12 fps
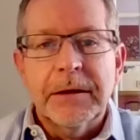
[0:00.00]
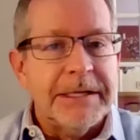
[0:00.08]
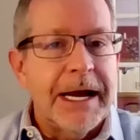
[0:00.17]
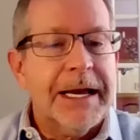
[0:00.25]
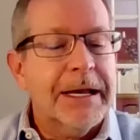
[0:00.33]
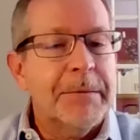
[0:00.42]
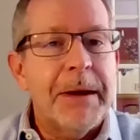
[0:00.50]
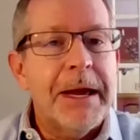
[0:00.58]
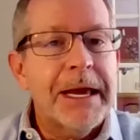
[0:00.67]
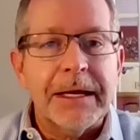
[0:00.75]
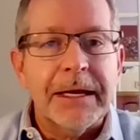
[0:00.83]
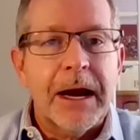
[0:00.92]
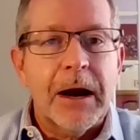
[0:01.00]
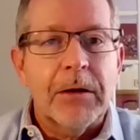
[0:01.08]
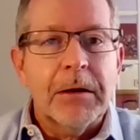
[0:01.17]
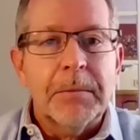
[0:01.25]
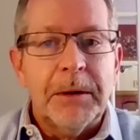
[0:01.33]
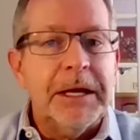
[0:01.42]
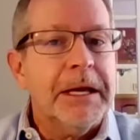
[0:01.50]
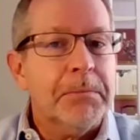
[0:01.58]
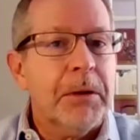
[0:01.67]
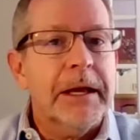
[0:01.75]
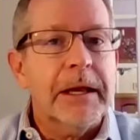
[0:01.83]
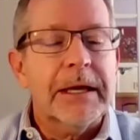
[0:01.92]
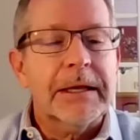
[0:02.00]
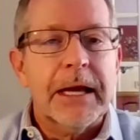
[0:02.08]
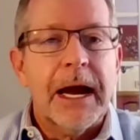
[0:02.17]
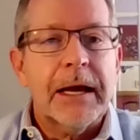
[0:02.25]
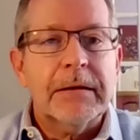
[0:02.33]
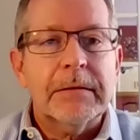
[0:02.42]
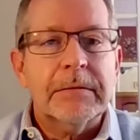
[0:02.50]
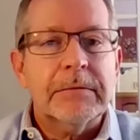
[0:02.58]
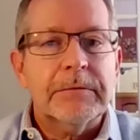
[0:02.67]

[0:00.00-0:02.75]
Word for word: He's not going to make it now, but he could play like that